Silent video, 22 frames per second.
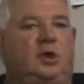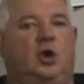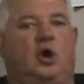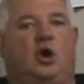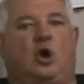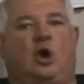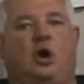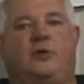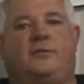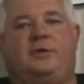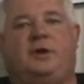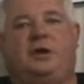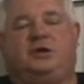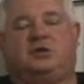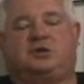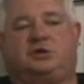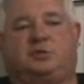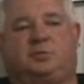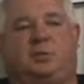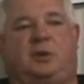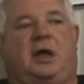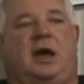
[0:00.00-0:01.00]
RV
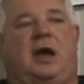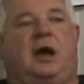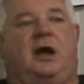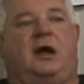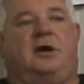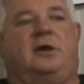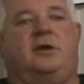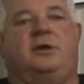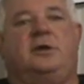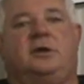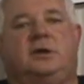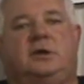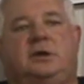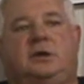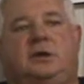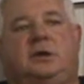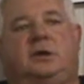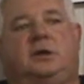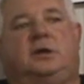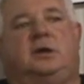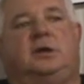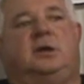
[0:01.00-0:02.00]
supplier,
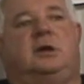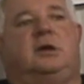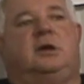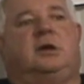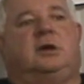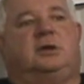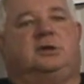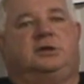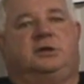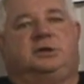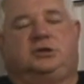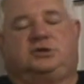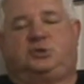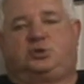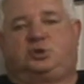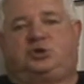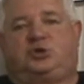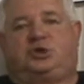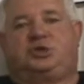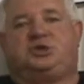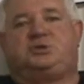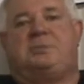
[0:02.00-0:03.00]
and this
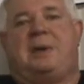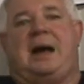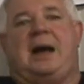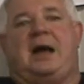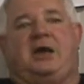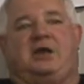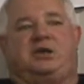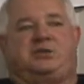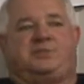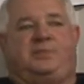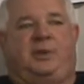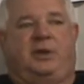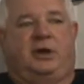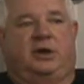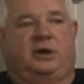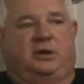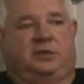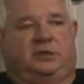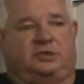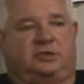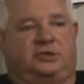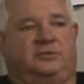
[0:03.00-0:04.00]
was just my
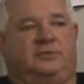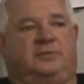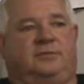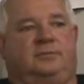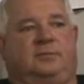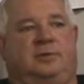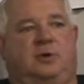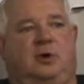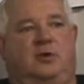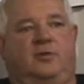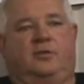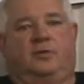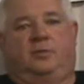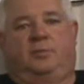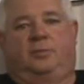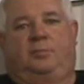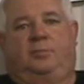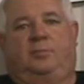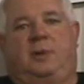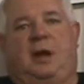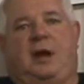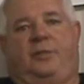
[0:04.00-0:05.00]
experience of over
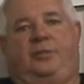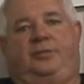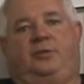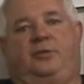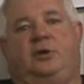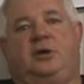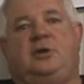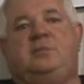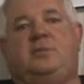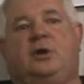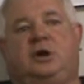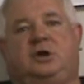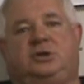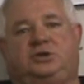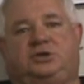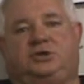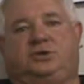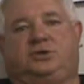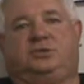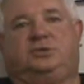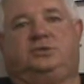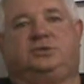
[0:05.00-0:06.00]
about 3
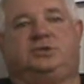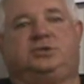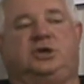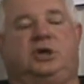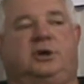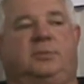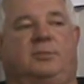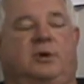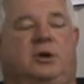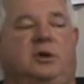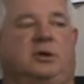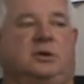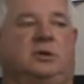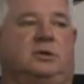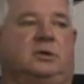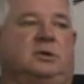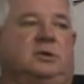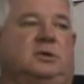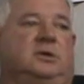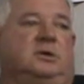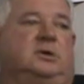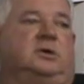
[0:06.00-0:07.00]
months through the summer
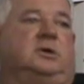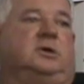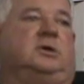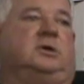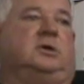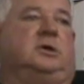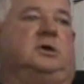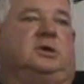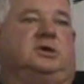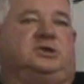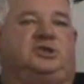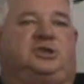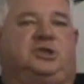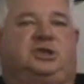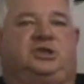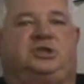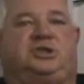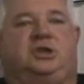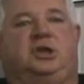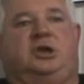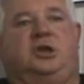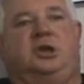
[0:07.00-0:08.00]

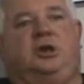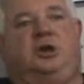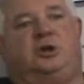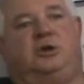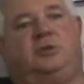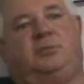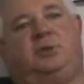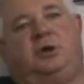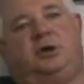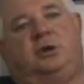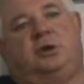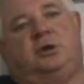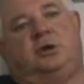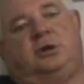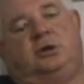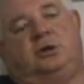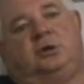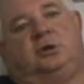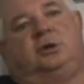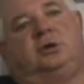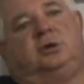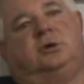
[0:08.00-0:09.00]
assisting them
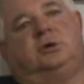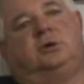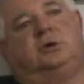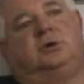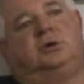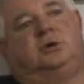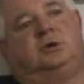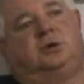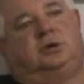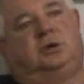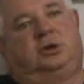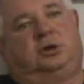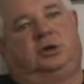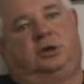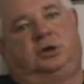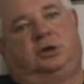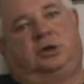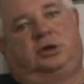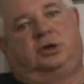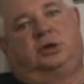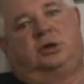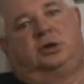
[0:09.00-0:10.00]

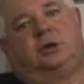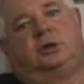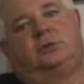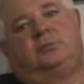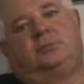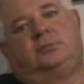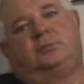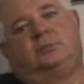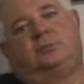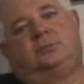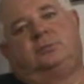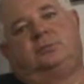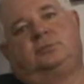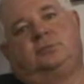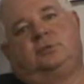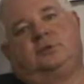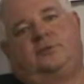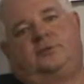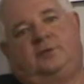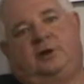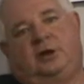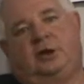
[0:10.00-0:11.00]
and
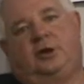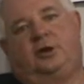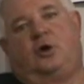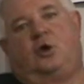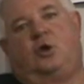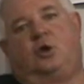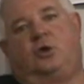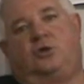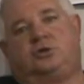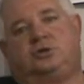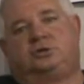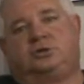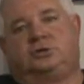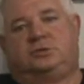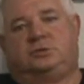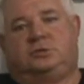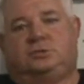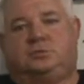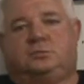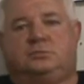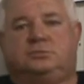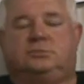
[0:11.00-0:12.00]
filling orders
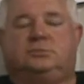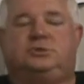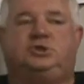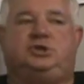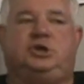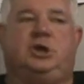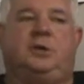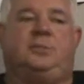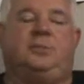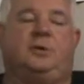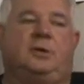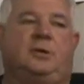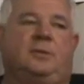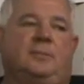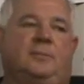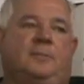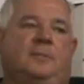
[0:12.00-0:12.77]
and shipping.